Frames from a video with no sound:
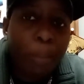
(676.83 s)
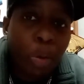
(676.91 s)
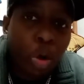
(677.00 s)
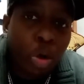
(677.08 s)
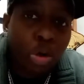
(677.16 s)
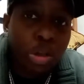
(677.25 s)

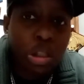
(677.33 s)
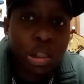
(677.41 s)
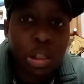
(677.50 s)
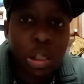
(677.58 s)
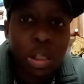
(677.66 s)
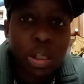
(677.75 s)

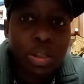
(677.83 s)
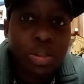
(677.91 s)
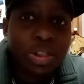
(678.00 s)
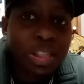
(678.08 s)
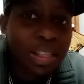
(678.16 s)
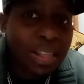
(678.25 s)
maws,
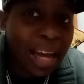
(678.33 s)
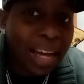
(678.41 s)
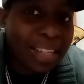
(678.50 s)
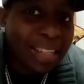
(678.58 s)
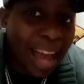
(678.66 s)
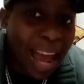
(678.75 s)
shit
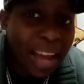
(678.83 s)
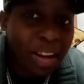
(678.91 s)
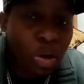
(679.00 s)
like that.